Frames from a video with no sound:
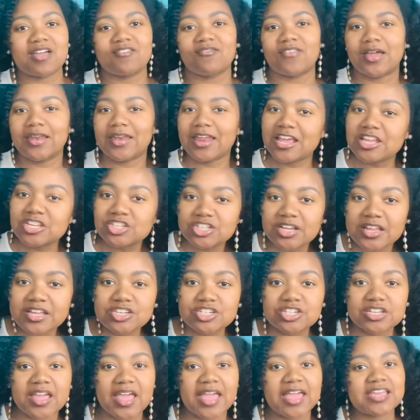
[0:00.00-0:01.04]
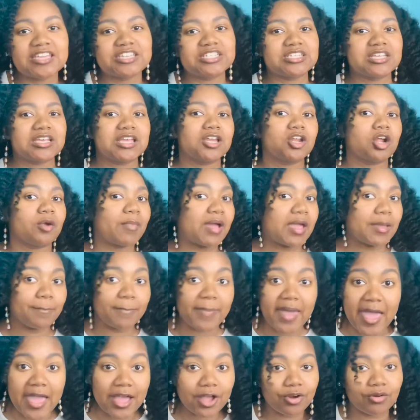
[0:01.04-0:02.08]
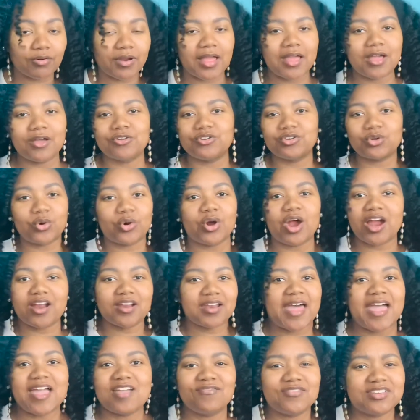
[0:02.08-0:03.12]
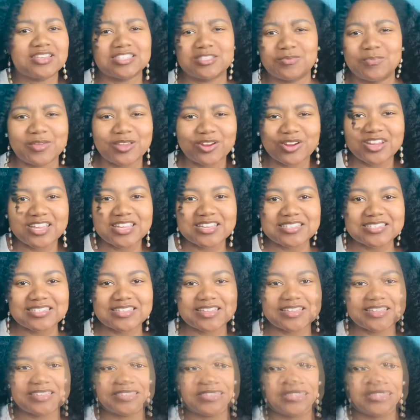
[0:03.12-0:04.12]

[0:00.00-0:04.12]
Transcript: financial education or my background or our life experiences.